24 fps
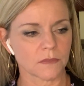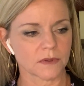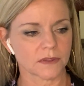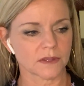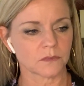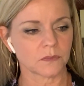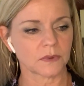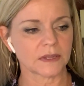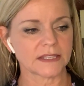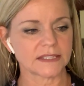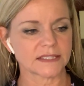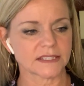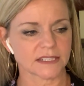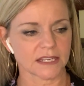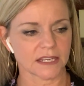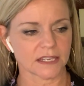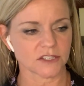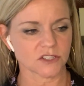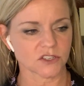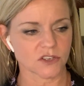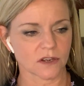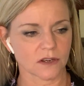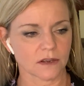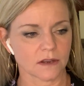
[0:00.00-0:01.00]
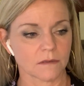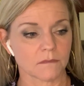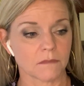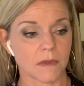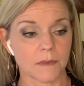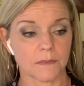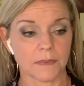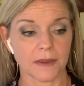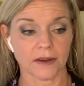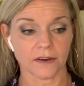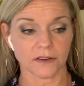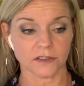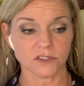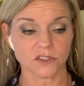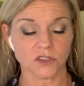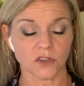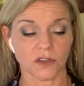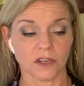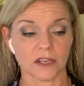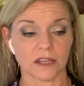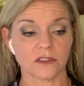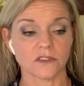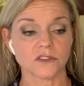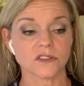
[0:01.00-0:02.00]
at the police station, my parents
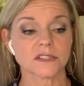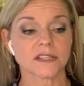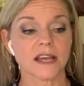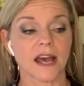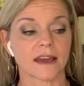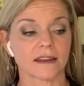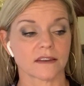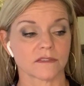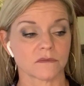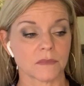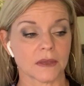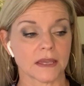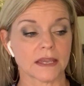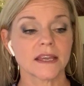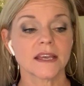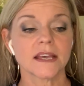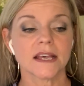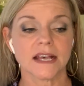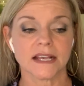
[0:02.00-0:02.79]
on either side of me,